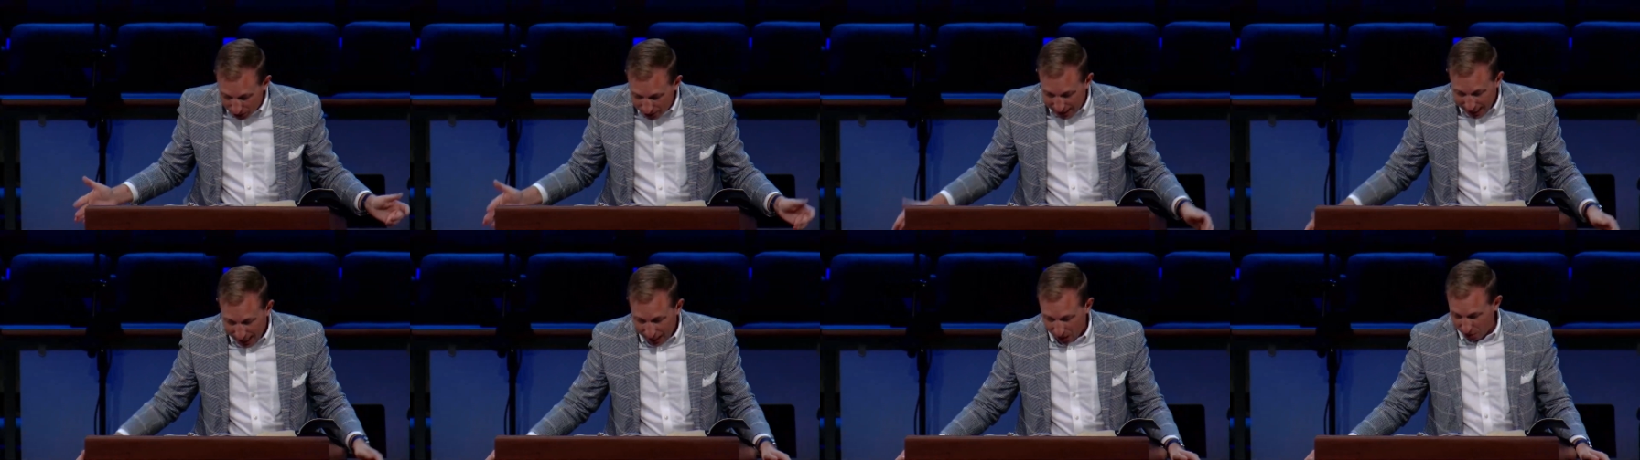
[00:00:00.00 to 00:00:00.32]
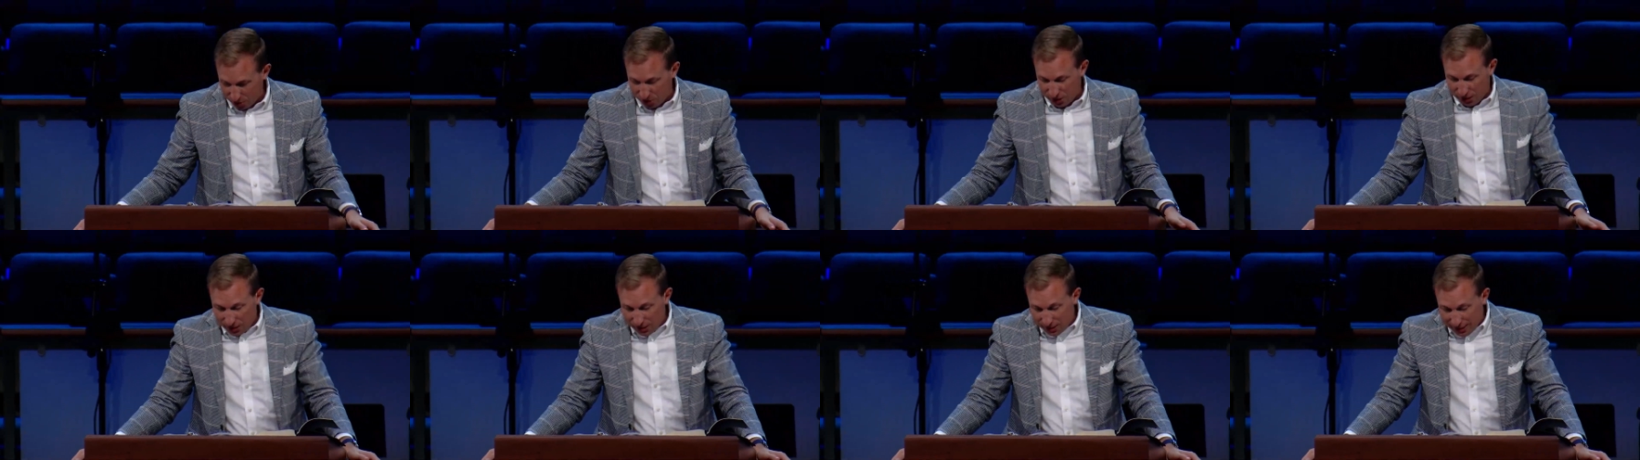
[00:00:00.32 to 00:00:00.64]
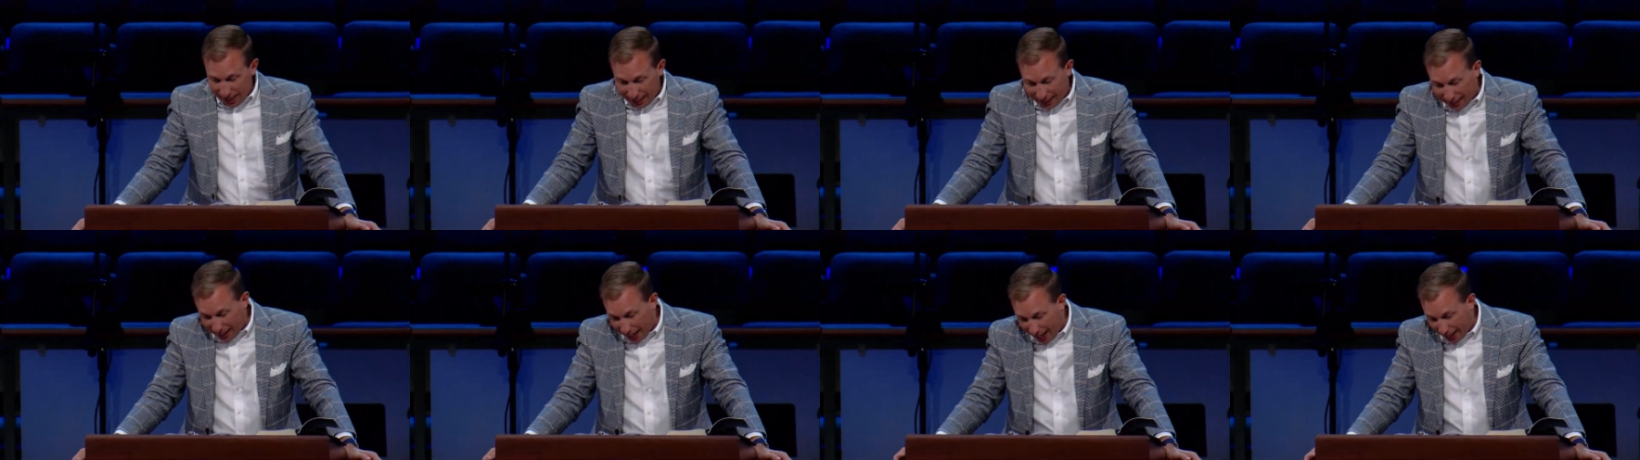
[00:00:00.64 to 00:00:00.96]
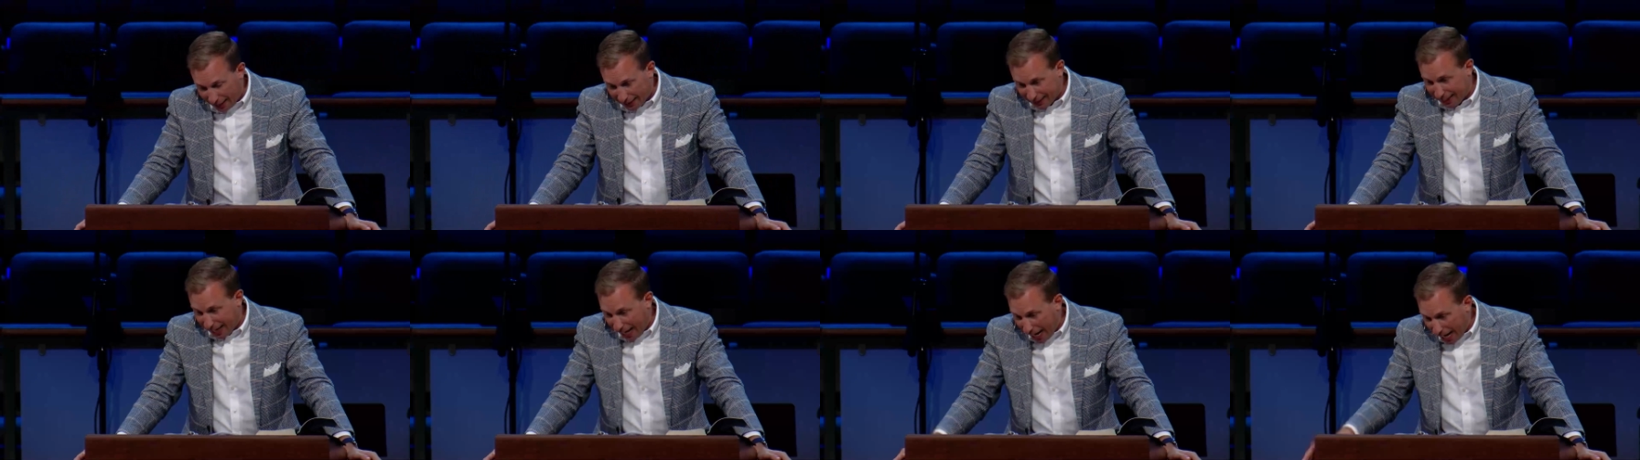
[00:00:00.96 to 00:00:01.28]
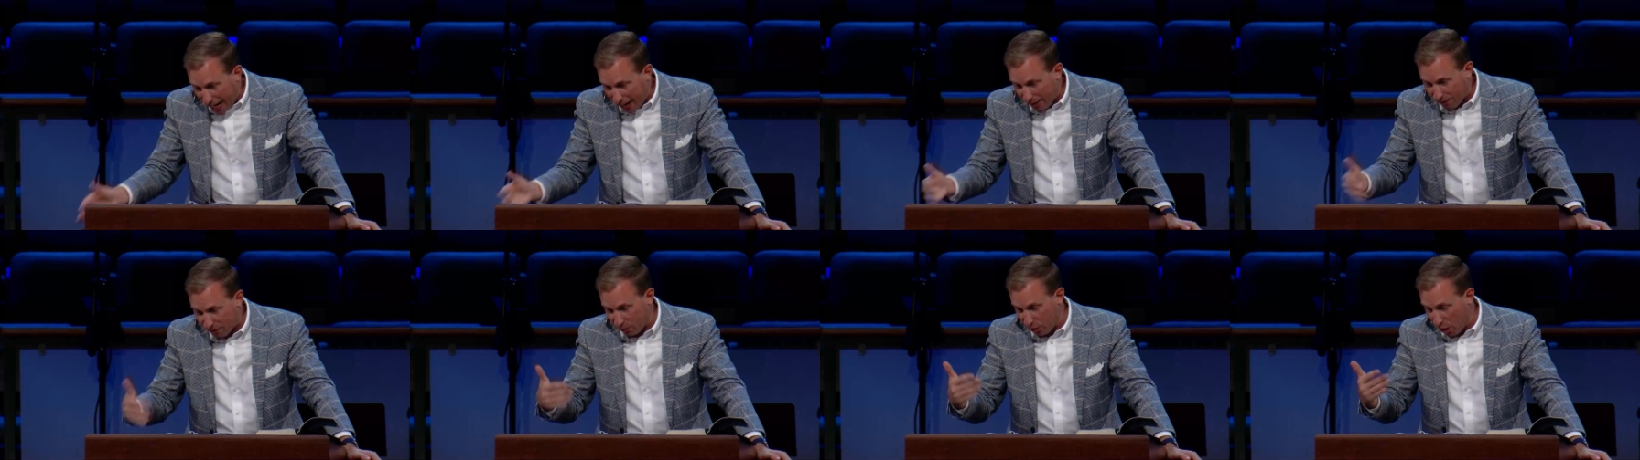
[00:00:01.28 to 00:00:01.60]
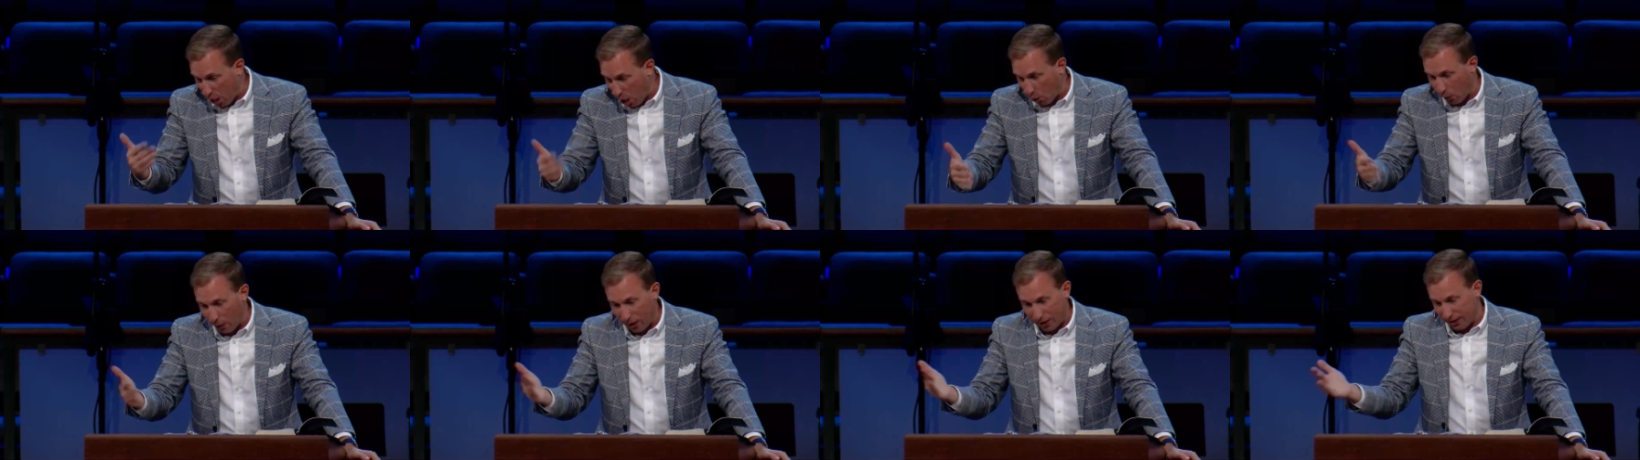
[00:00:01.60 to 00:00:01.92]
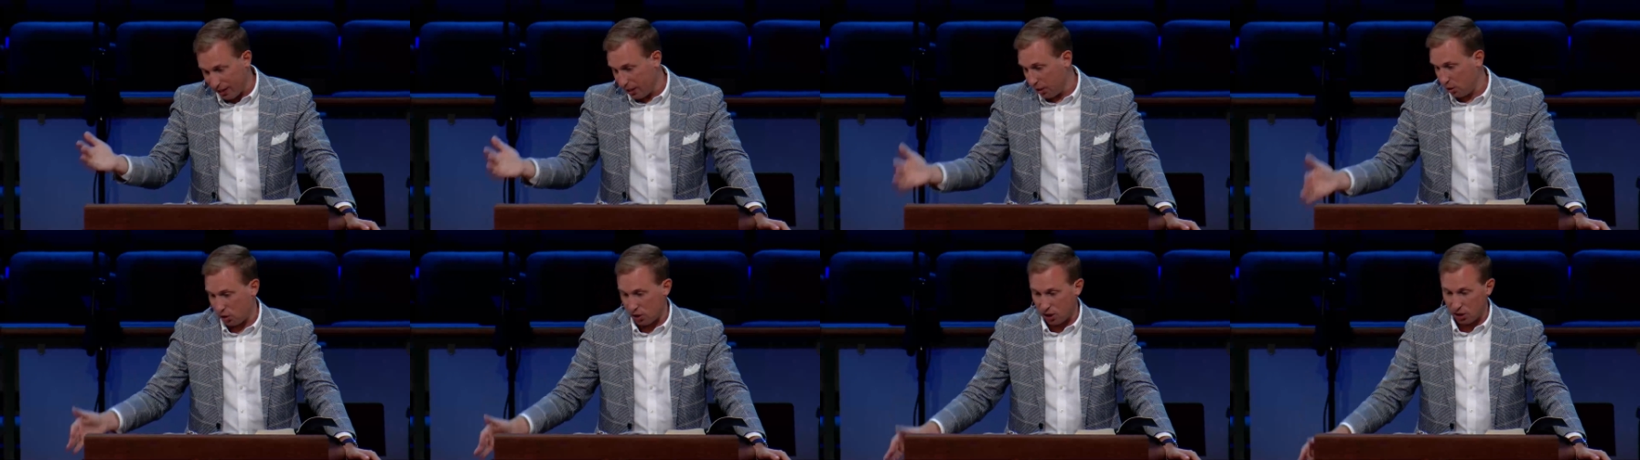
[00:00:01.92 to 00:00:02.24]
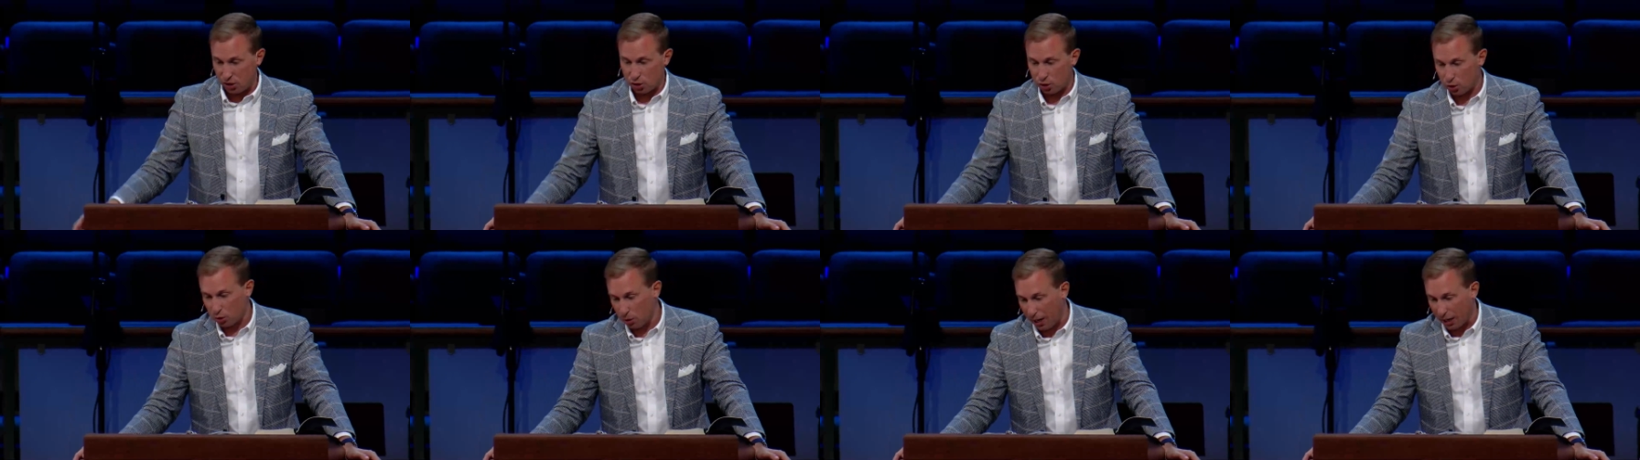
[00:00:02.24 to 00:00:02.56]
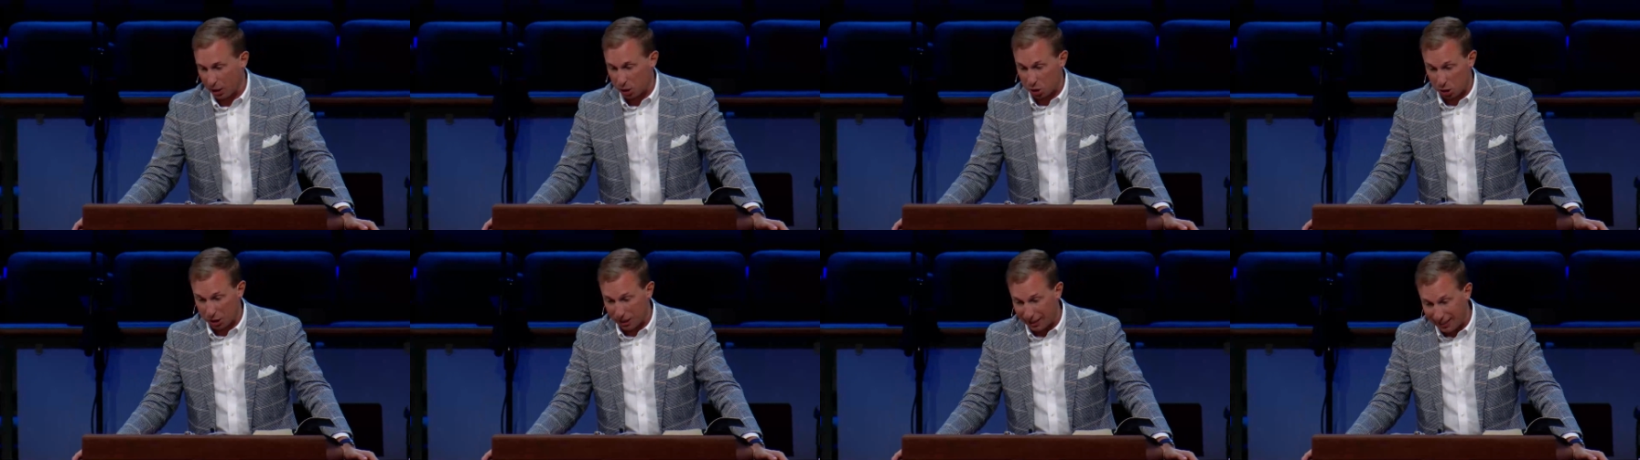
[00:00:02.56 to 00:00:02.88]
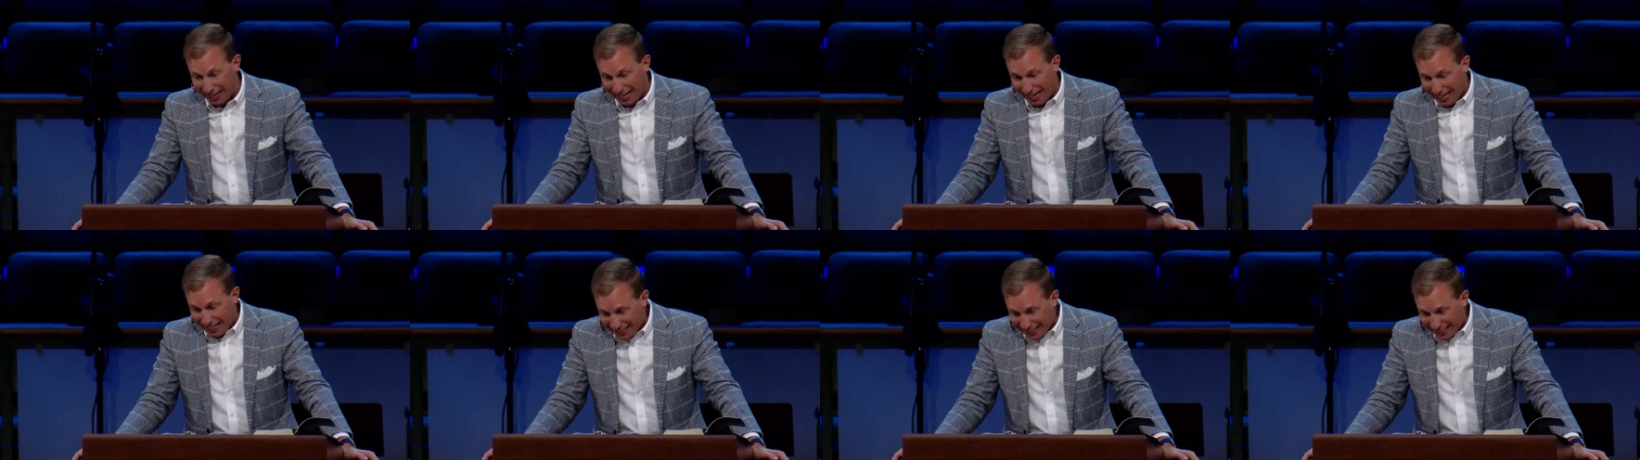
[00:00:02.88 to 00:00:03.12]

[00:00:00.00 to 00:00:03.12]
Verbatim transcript: tells us that God gave Noah this instruction,